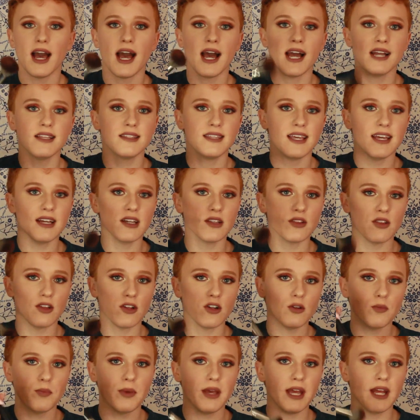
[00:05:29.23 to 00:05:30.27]
I take a
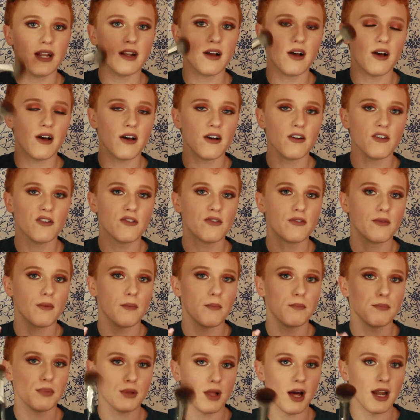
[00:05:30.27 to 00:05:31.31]
little bit of
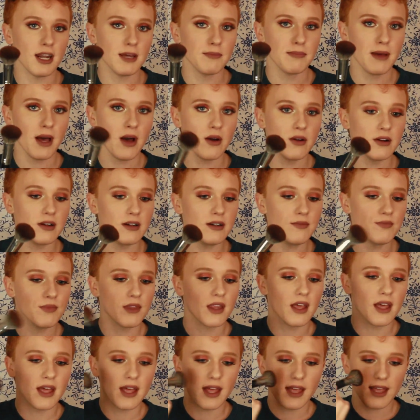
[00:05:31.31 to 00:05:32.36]
blotting powder,